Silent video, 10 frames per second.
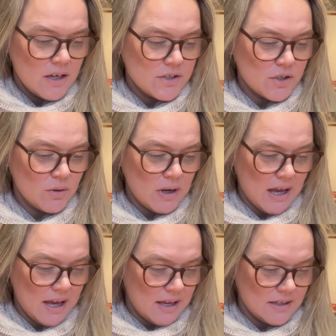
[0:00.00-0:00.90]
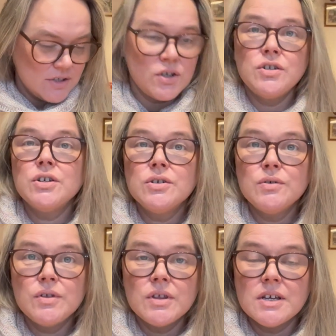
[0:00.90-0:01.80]
So I showed
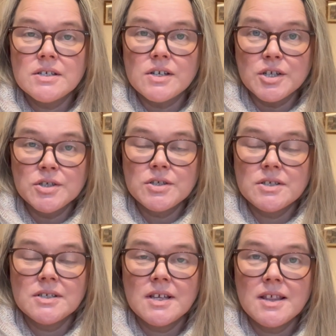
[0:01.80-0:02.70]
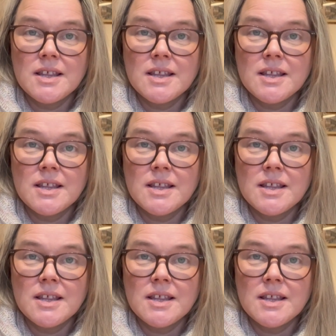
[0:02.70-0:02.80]
you the socks